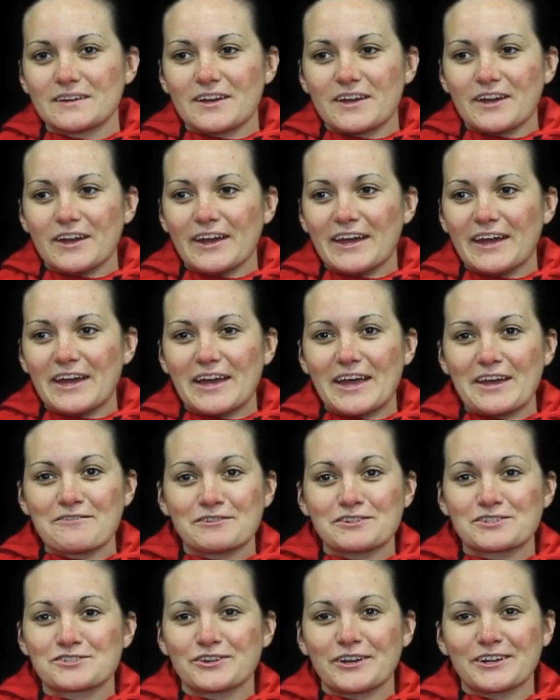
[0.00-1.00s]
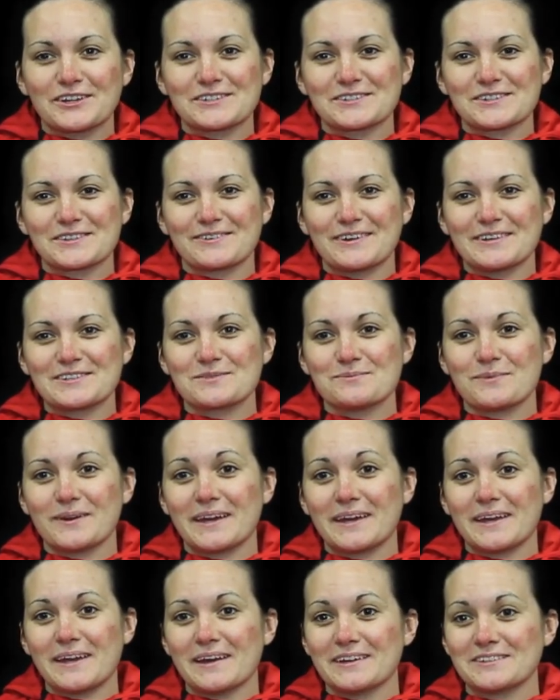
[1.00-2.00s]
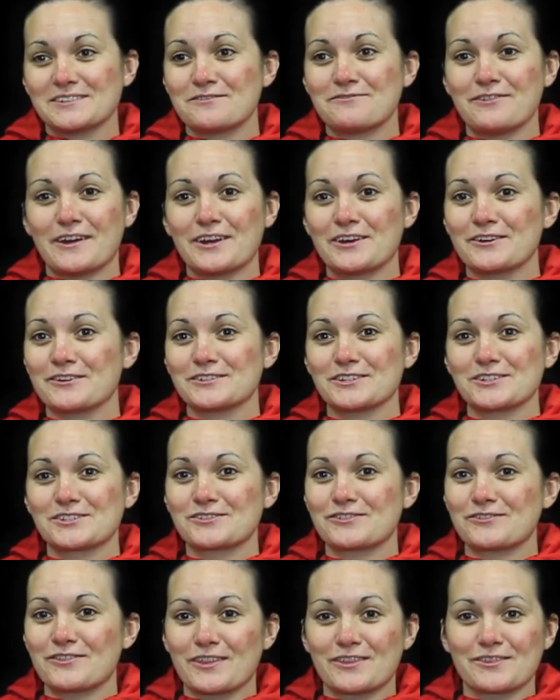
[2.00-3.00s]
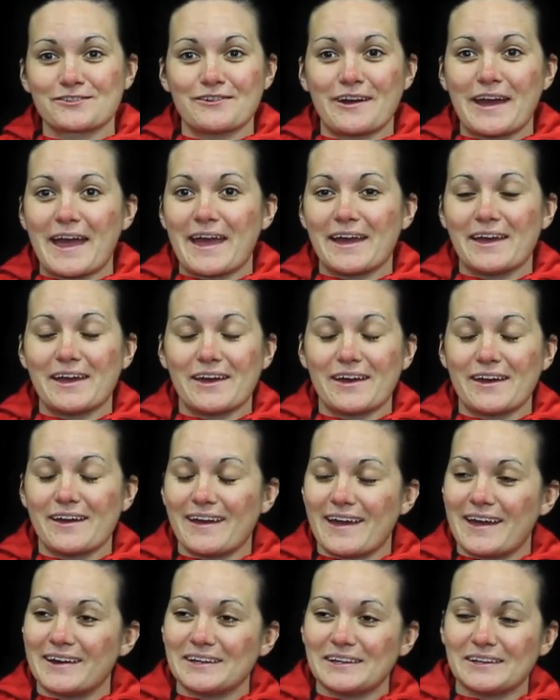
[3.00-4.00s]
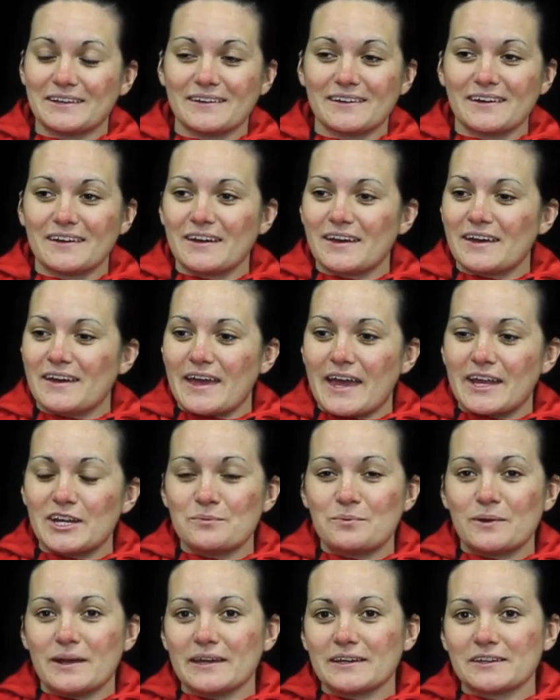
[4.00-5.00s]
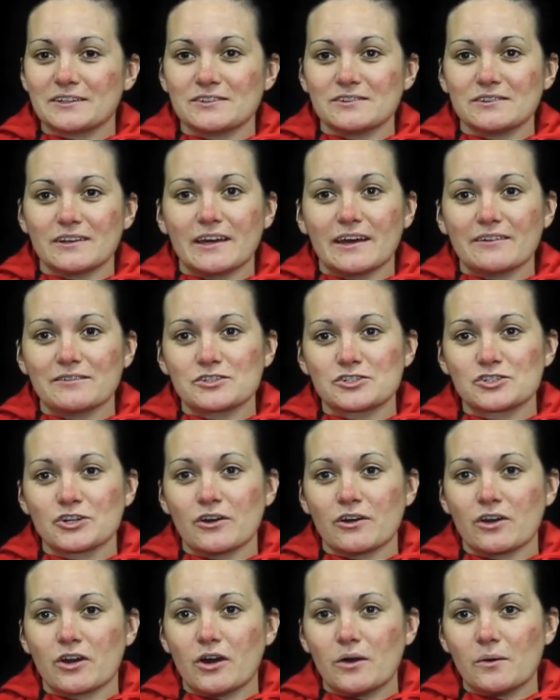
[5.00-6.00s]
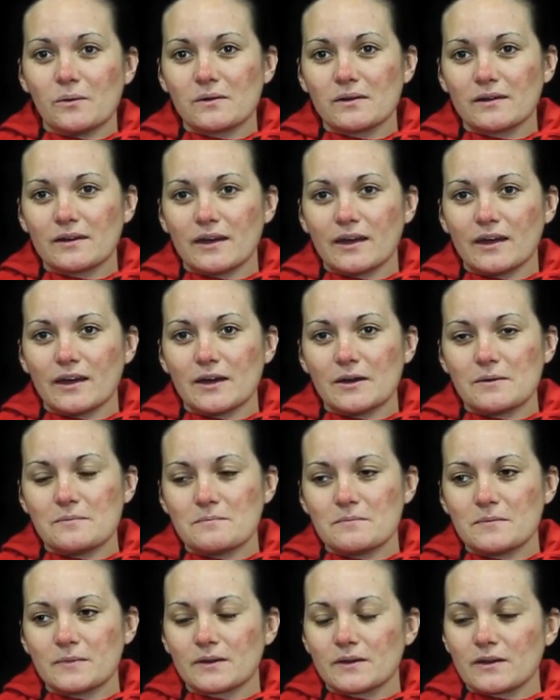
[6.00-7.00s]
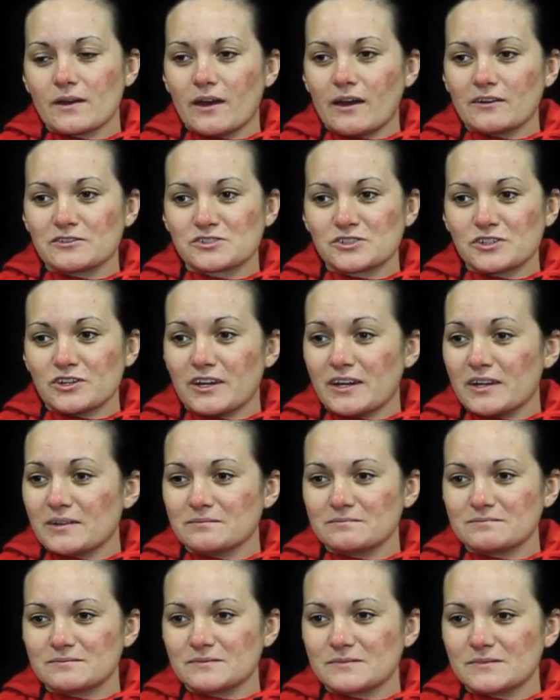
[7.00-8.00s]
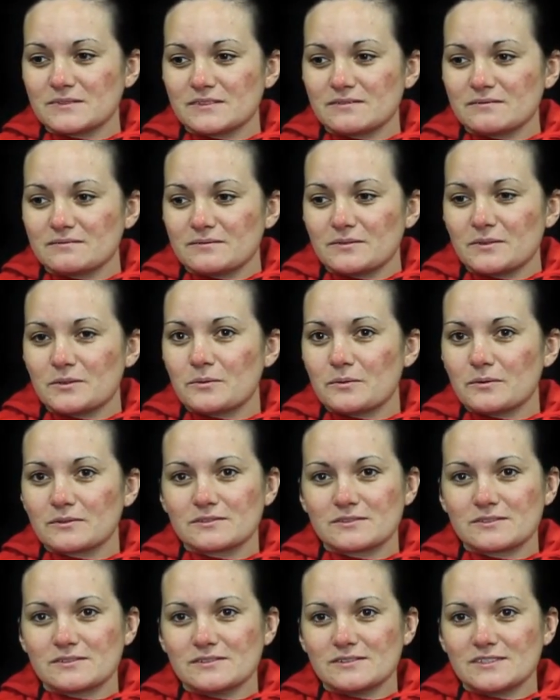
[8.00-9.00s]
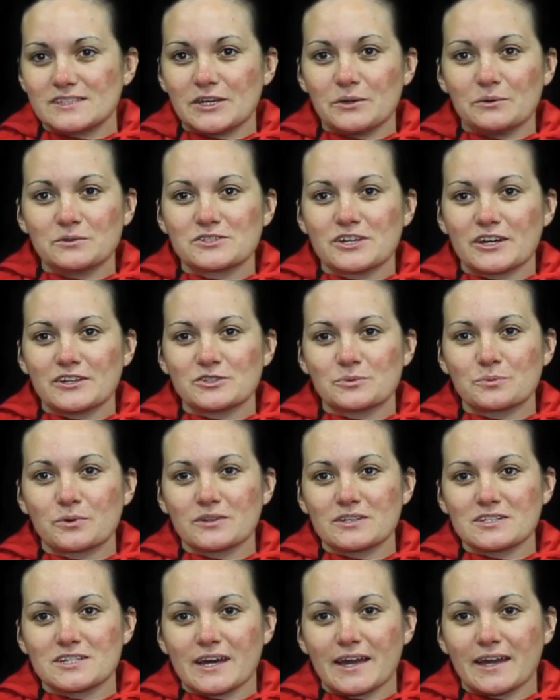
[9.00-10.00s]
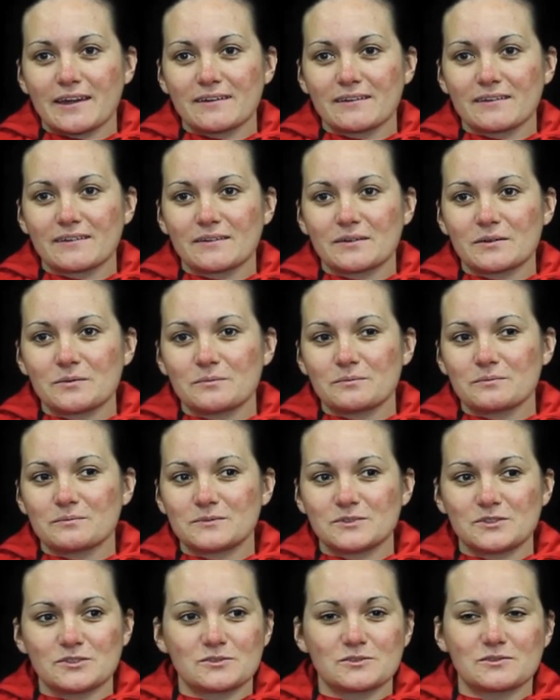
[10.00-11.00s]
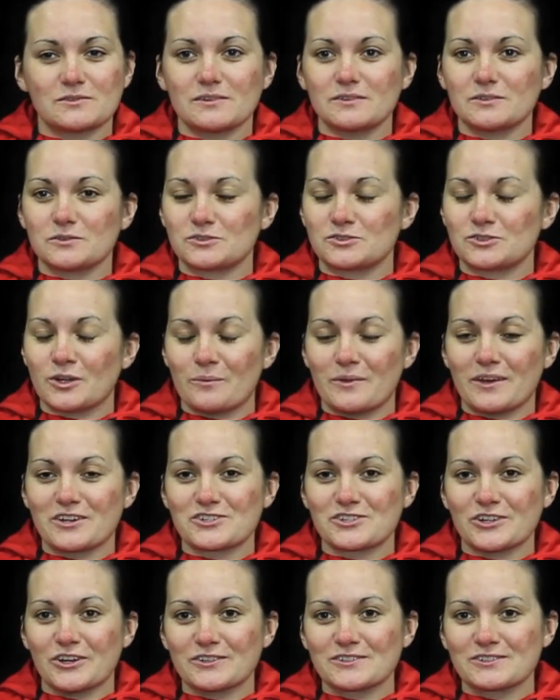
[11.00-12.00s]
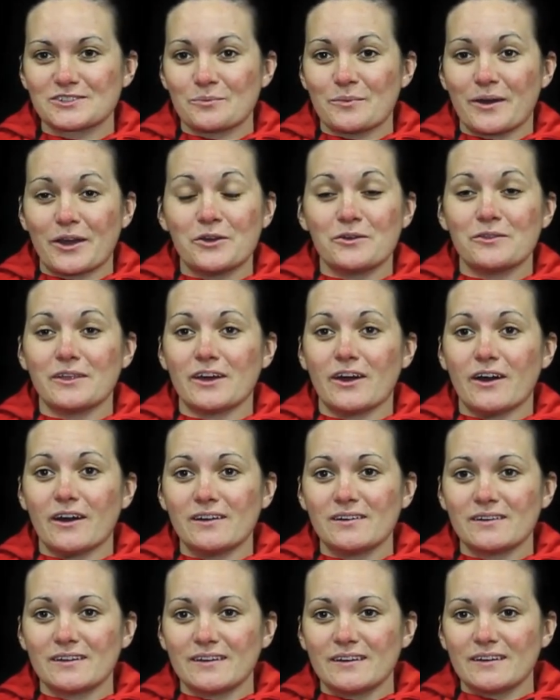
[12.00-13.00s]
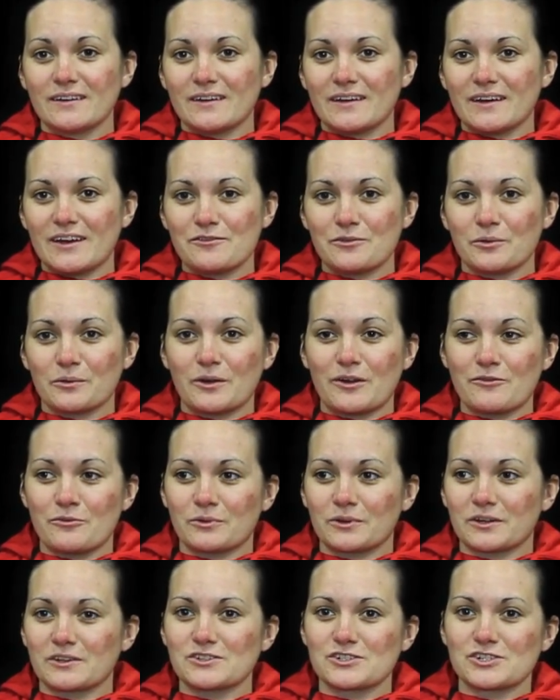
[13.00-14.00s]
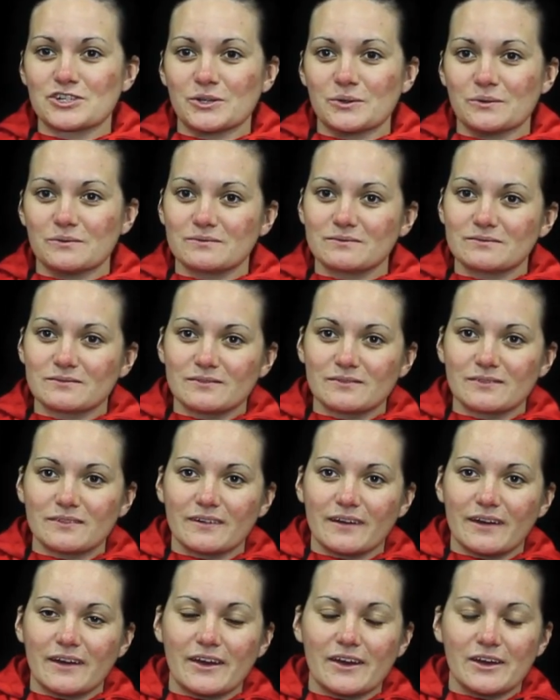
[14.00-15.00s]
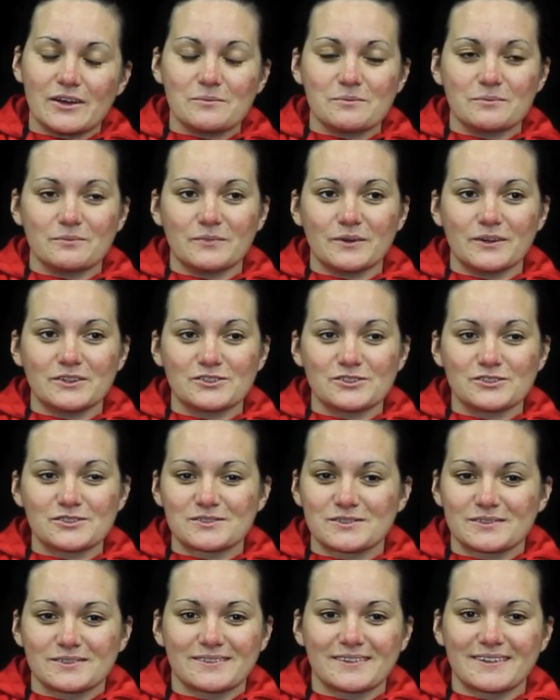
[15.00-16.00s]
Uh, every striker is a threat to me. A defender is a, a threat. Uh, any any player can have a shot on goal. Um, I've just got to see who turns up on the day, just stop their shots, don't matter who they are, everyone, everyone can shoot, um, and just